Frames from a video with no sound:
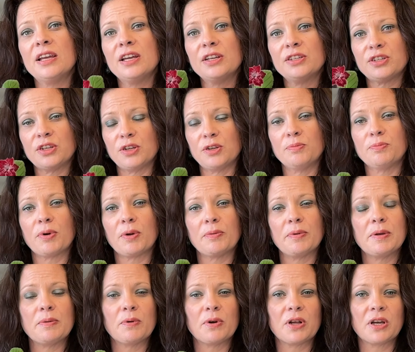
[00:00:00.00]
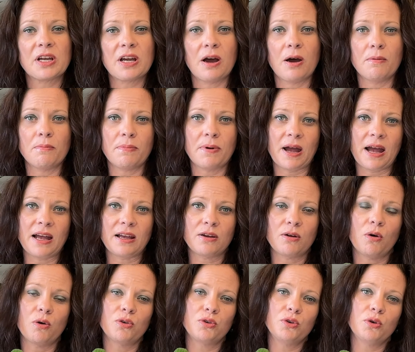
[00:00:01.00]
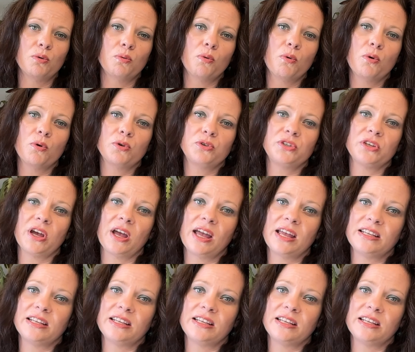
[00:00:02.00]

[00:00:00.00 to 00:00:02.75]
so you probably want to cut back on your water